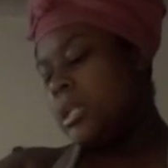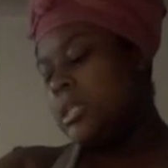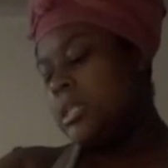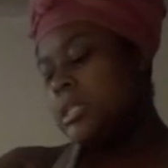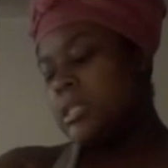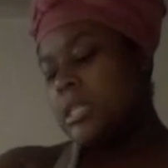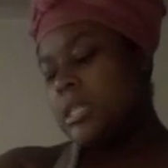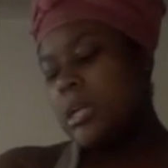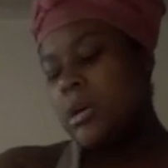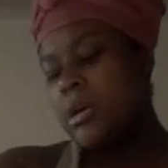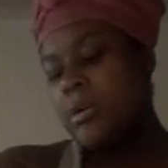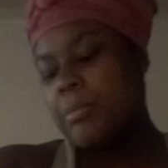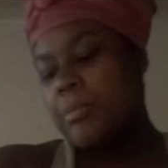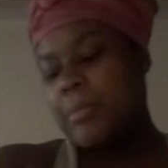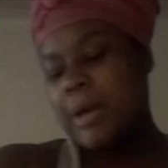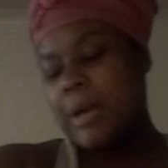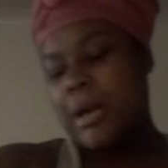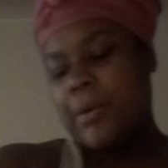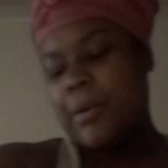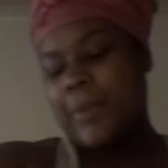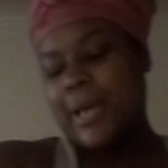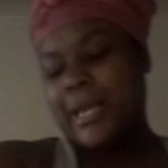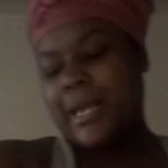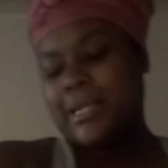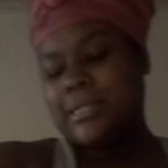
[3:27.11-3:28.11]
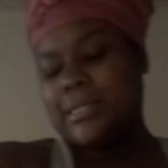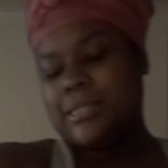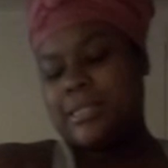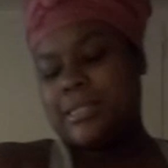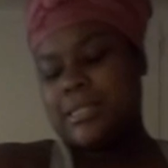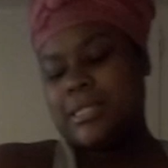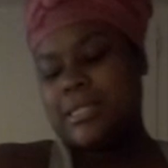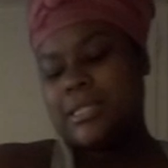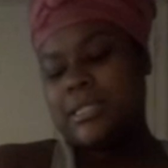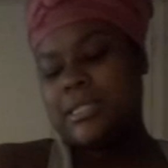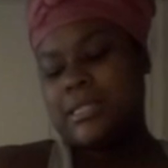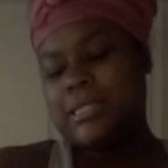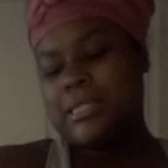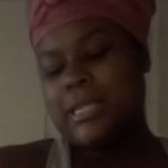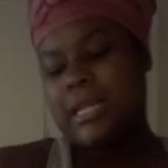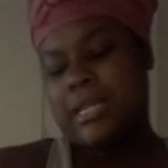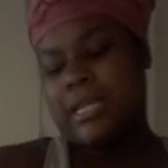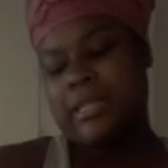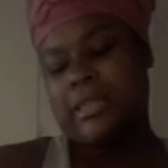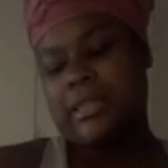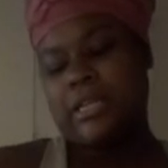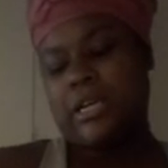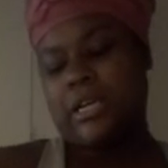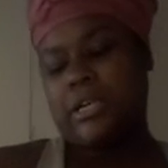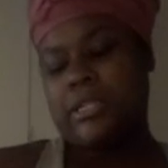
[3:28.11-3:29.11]
So my waist is at
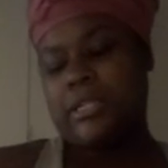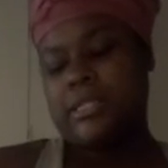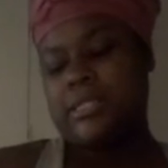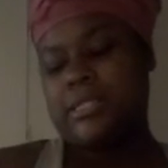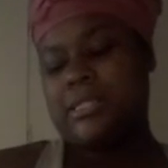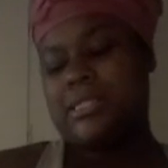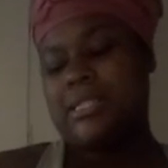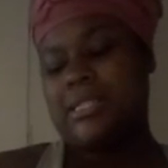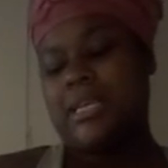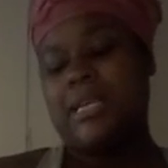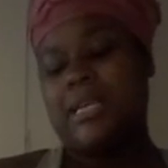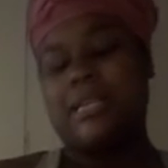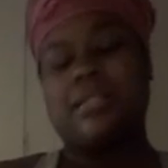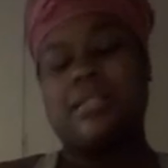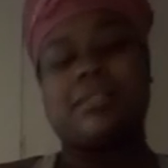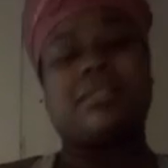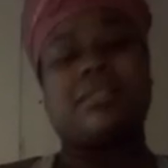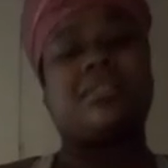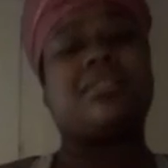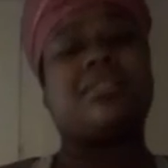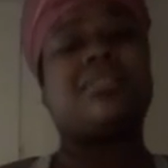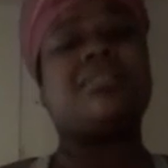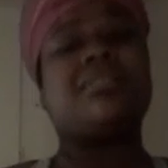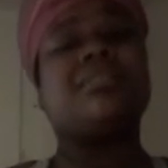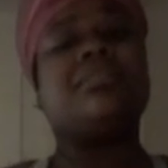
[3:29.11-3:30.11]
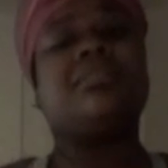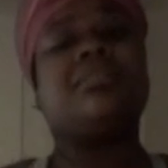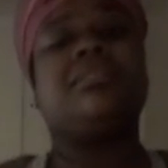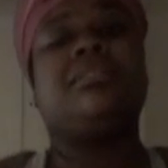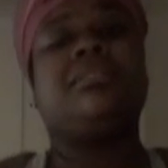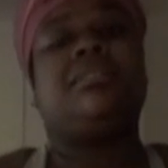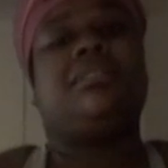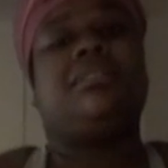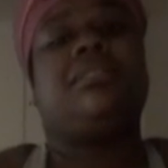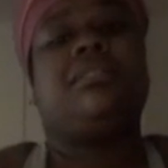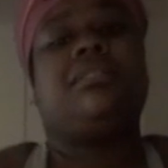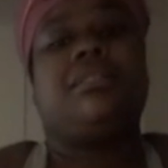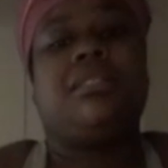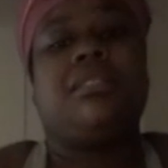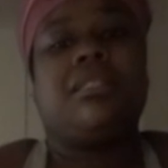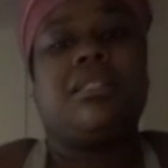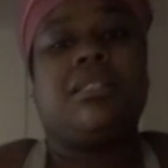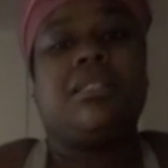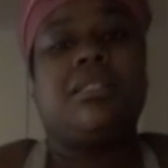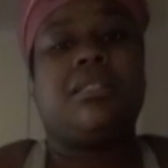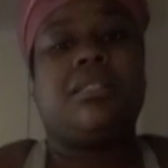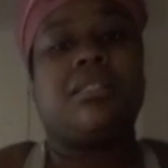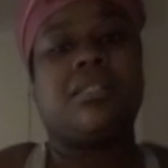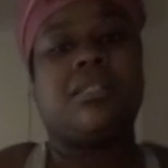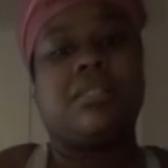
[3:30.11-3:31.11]
36 inches,
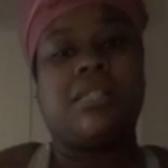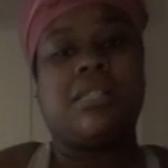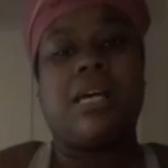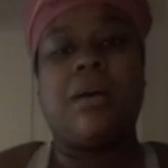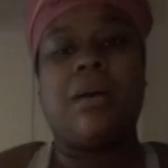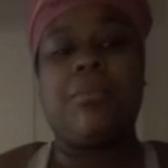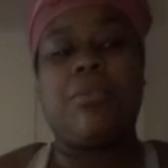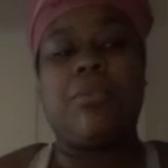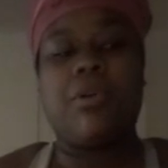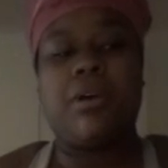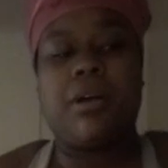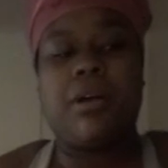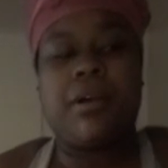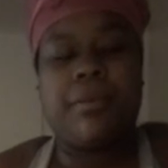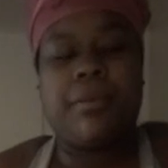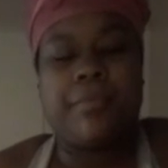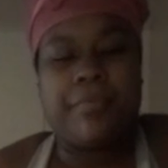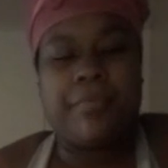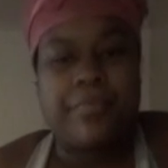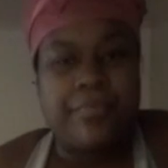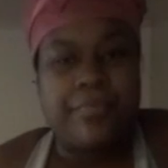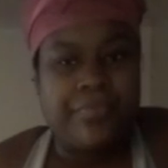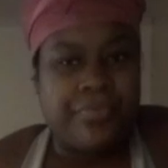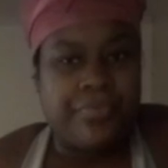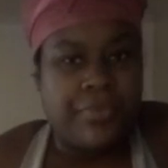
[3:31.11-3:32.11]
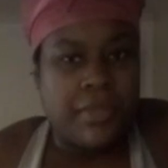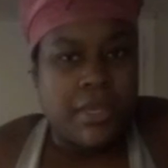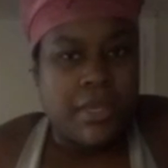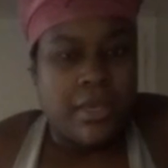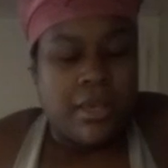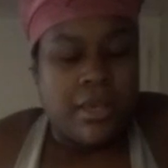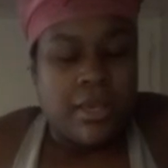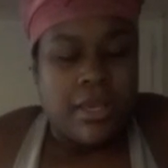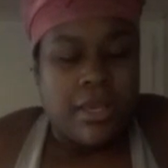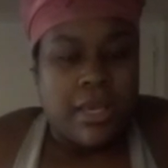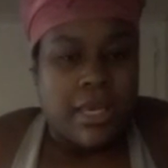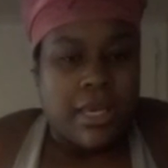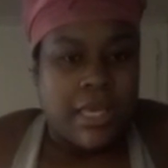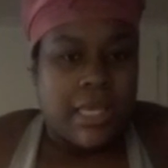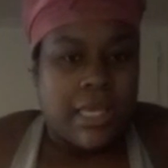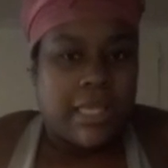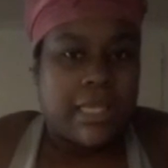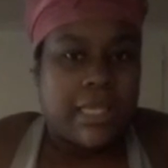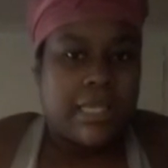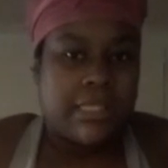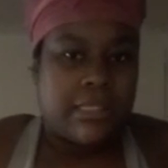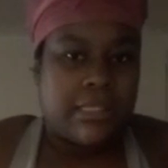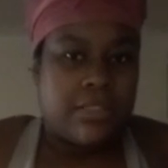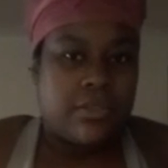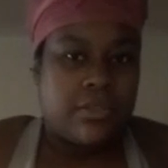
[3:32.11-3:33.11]
the top part.
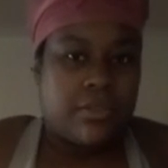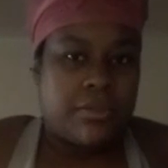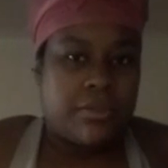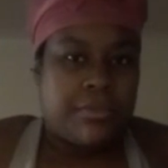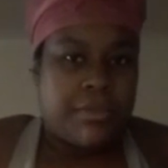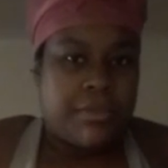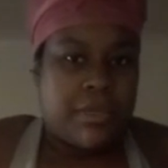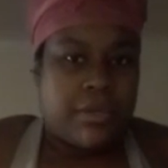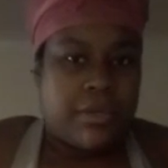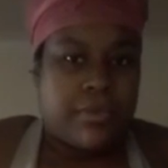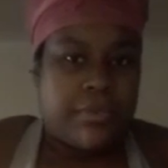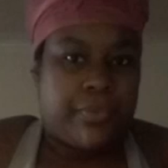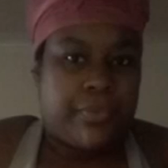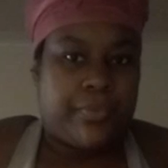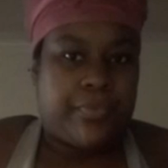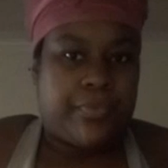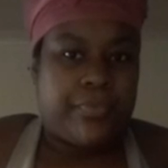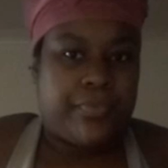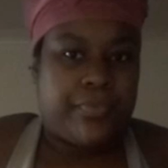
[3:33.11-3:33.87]
Let's do the middle.